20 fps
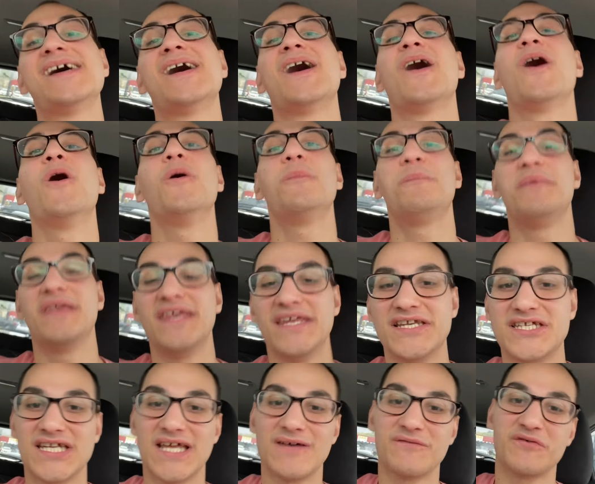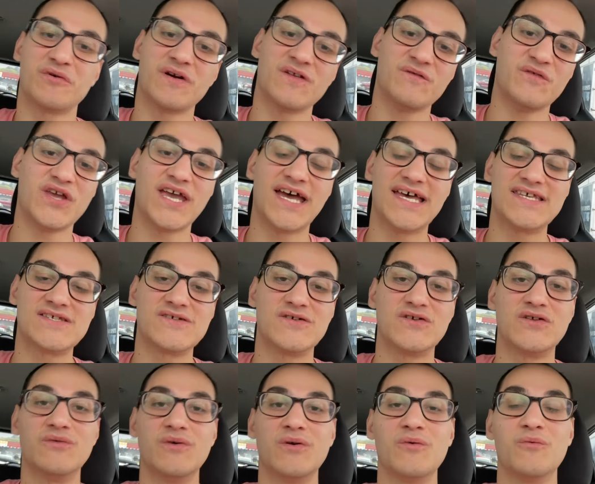Hope each and every one of you guys are
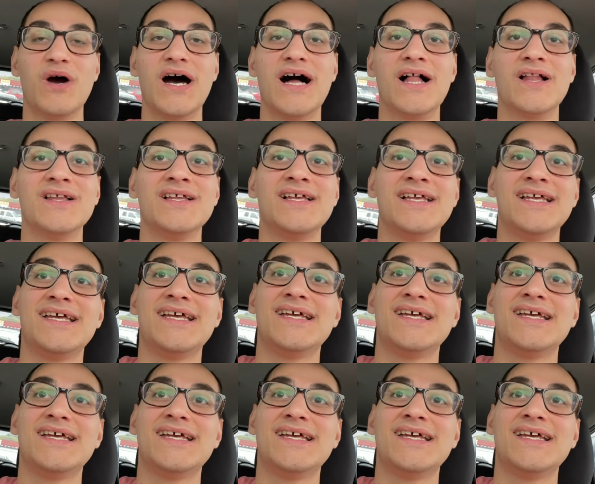doing well.